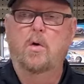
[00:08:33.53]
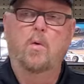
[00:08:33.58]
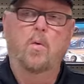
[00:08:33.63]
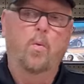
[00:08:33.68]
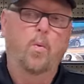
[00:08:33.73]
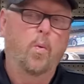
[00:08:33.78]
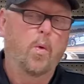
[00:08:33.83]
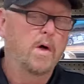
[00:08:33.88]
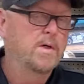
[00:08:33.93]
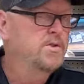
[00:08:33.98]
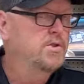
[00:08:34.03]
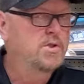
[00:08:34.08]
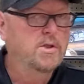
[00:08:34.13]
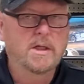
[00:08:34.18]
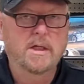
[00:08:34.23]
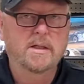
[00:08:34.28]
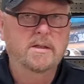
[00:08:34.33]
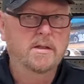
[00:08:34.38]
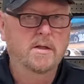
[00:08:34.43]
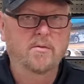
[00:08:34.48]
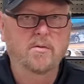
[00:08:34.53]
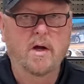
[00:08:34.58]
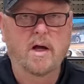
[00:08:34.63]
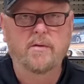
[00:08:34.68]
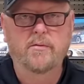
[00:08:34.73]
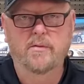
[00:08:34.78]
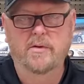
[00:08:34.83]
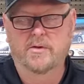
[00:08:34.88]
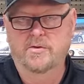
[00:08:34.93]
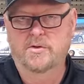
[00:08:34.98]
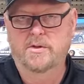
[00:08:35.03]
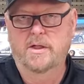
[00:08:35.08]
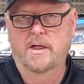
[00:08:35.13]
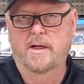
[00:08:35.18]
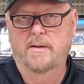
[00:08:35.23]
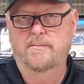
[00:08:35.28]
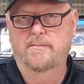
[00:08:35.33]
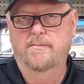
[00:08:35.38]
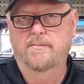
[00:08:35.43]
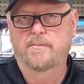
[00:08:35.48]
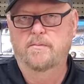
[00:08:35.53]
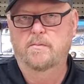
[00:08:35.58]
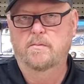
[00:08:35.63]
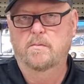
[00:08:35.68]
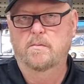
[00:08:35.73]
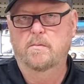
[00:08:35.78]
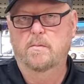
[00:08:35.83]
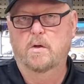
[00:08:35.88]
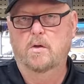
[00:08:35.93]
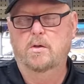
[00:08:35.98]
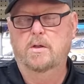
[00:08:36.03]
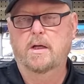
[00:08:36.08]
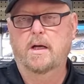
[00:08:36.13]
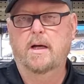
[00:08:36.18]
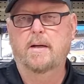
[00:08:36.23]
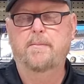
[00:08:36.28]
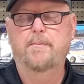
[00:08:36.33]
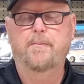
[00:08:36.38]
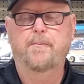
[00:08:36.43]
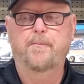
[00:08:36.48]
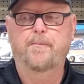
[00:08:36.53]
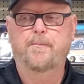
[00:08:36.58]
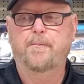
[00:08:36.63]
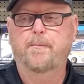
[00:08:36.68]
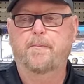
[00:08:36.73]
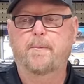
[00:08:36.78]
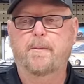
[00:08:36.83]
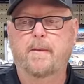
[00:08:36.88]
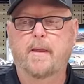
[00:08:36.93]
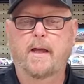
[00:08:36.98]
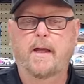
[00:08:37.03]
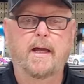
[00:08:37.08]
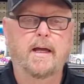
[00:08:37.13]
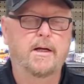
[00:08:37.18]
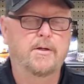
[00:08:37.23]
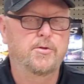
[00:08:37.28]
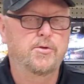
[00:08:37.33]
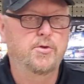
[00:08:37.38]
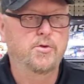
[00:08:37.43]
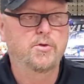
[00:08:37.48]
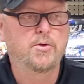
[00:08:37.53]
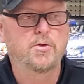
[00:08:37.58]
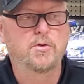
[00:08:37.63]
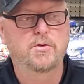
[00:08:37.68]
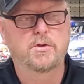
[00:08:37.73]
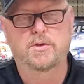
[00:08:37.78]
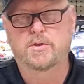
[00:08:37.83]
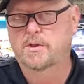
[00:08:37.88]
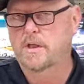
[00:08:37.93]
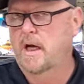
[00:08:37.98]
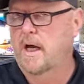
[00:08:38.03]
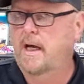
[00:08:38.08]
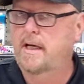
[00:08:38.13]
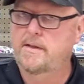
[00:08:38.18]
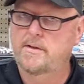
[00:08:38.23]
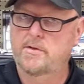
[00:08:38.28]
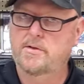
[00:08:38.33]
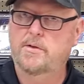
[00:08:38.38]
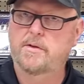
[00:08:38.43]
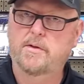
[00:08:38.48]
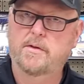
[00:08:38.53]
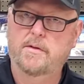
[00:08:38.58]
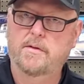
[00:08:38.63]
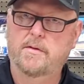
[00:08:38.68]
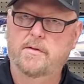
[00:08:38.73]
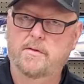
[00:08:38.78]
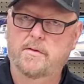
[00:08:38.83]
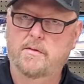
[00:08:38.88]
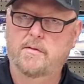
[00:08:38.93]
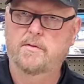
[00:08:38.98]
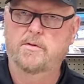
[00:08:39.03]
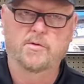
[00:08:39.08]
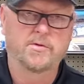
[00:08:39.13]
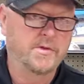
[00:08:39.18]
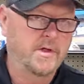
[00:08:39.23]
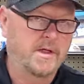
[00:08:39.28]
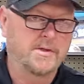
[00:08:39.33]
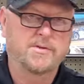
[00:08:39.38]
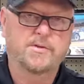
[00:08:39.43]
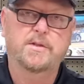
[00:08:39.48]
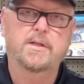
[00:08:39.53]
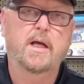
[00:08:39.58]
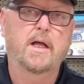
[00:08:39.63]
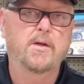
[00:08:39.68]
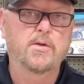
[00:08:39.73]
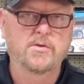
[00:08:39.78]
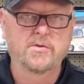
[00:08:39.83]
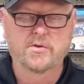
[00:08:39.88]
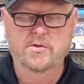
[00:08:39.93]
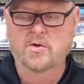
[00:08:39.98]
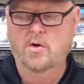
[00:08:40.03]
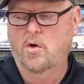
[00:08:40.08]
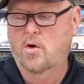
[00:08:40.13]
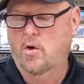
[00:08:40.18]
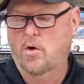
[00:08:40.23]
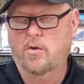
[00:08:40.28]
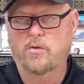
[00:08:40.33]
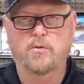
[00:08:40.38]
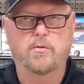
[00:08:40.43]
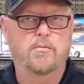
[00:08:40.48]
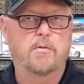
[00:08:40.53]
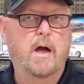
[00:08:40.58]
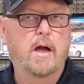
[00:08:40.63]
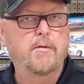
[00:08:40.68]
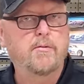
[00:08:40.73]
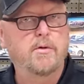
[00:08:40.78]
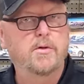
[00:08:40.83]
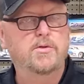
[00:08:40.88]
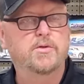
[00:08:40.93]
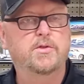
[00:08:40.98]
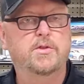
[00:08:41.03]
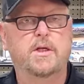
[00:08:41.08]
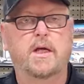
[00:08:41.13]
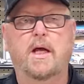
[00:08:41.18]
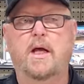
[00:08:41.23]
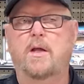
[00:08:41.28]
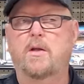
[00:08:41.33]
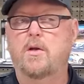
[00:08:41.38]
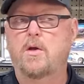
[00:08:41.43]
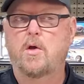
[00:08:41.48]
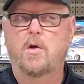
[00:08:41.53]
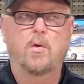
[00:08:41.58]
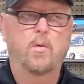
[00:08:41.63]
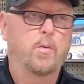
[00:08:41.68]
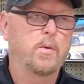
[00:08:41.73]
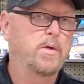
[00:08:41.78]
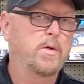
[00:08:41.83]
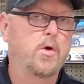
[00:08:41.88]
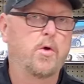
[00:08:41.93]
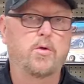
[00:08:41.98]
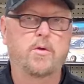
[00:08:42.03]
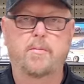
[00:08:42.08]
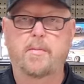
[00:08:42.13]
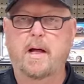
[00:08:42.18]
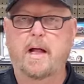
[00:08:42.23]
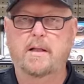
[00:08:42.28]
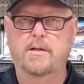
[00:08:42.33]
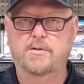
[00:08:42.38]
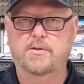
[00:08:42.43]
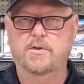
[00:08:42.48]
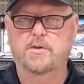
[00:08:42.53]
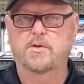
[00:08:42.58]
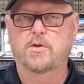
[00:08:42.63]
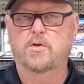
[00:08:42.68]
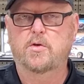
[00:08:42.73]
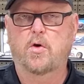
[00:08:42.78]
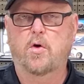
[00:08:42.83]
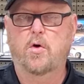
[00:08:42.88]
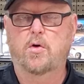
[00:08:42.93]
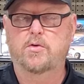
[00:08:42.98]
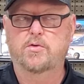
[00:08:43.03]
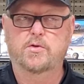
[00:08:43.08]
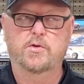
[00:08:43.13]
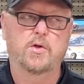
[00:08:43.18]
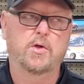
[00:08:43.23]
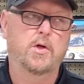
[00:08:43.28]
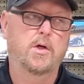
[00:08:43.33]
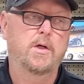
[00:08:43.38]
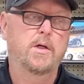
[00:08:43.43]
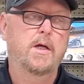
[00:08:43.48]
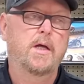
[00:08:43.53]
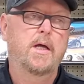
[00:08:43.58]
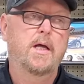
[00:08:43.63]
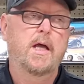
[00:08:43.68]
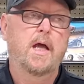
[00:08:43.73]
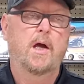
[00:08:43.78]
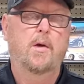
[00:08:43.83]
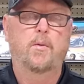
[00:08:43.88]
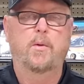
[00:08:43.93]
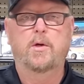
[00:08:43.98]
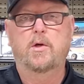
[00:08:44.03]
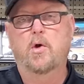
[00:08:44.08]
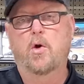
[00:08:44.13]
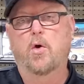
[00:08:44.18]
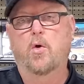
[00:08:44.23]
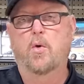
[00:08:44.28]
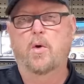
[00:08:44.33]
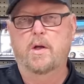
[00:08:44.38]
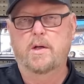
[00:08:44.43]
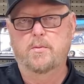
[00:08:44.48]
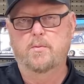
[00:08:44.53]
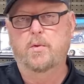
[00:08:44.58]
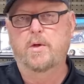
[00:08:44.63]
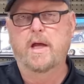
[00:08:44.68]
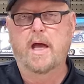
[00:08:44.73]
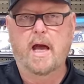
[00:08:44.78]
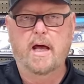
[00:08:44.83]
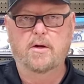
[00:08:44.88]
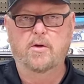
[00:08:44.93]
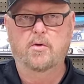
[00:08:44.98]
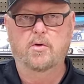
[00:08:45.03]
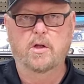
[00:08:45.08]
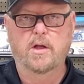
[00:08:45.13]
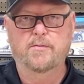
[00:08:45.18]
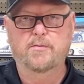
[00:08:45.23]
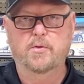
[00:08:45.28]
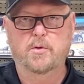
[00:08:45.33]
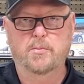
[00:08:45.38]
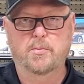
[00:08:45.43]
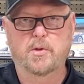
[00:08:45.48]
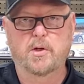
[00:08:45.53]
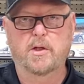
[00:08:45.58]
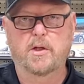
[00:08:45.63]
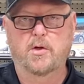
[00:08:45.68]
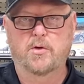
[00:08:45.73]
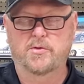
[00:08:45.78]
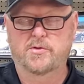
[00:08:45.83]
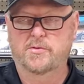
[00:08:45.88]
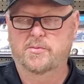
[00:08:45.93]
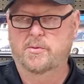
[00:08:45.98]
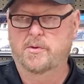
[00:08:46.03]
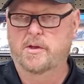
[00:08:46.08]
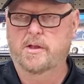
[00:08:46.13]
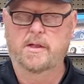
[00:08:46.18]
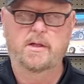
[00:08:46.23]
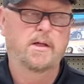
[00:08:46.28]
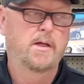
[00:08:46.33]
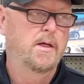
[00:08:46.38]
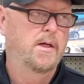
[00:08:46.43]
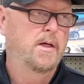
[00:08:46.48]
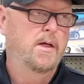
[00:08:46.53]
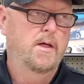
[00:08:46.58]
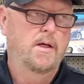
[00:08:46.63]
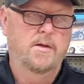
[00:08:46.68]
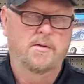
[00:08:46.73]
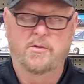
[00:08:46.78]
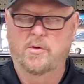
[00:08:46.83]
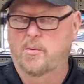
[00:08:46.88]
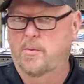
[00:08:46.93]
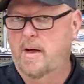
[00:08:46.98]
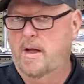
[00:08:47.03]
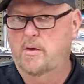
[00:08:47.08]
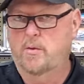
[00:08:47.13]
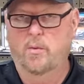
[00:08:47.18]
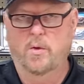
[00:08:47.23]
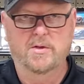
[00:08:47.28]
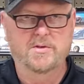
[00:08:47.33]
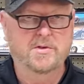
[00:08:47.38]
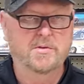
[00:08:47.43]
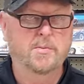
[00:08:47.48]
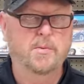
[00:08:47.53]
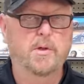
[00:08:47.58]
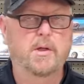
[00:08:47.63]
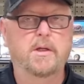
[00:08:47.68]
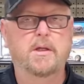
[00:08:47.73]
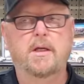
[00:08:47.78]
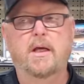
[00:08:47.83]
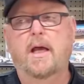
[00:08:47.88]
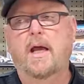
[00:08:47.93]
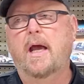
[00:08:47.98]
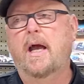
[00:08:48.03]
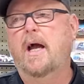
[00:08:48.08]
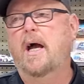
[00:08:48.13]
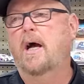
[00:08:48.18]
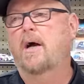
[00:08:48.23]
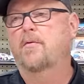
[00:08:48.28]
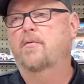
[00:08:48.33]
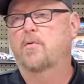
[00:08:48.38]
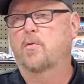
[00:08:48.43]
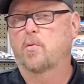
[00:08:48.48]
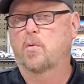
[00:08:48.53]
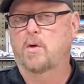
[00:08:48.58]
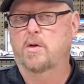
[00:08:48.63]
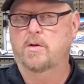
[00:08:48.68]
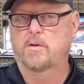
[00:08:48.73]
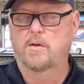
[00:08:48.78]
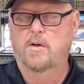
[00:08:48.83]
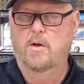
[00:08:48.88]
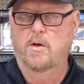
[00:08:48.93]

once you get the right rear set, okay, and you decide you're done scaling your car, right rear set, we know the balance in the car is good, and we go and we add our left rear preload spring, no matter what spring you have or what